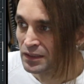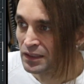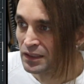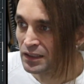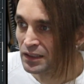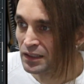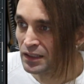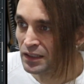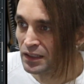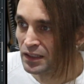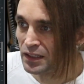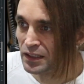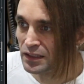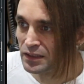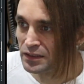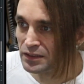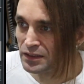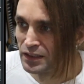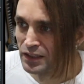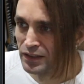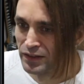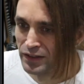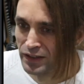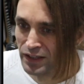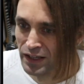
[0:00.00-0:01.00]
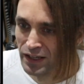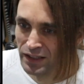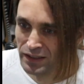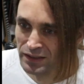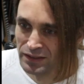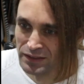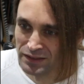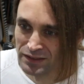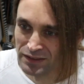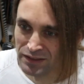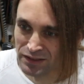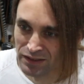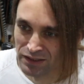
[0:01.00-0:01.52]
And at the end,
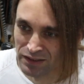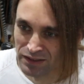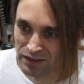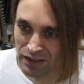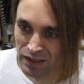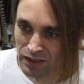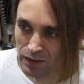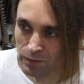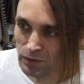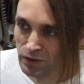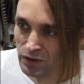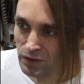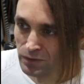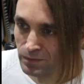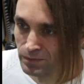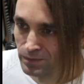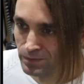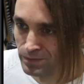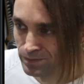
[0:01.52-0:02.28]
it's just a limiter.